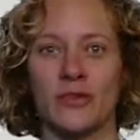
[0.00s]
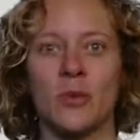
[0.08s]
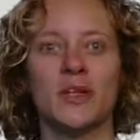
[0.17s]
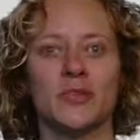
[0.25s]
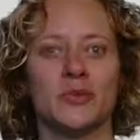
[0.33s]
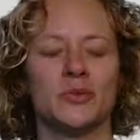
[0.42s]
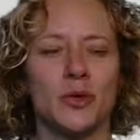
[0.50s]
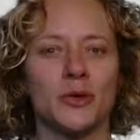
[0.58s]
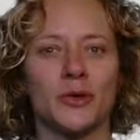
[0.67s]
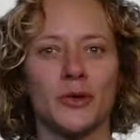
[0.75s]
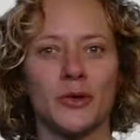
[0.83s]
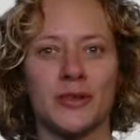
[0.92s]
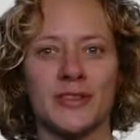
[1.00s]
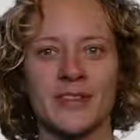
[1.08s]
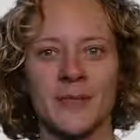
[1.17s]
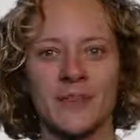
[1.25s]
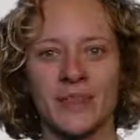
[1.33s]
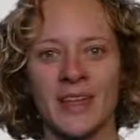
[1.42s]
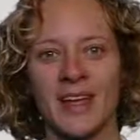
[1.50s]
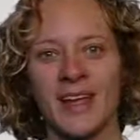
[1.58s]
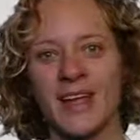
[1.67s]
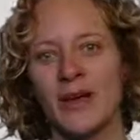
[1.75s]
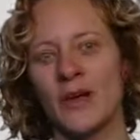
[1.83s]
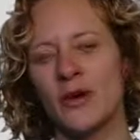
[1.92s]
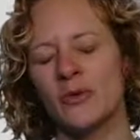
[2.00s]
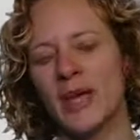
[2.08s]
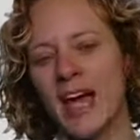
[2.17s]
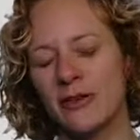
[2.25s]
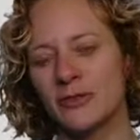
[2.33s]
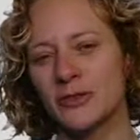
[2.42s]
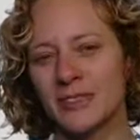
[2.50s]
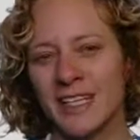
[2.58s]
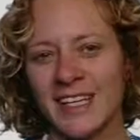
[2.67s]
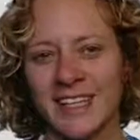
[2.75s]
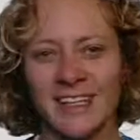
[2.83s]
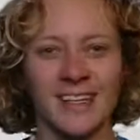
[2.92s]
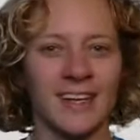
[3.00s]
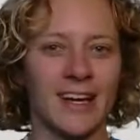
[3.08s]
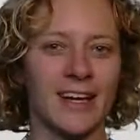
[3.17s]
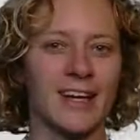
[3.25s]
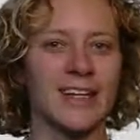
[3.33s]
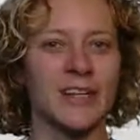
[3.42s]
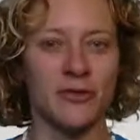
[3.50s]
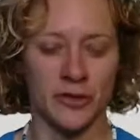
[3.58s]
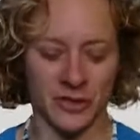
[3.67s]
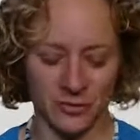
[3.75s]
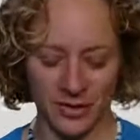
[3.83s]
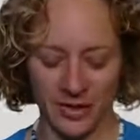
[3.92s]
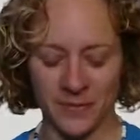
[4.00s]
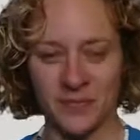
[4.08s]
quantum protocols, we have to think like an adversary.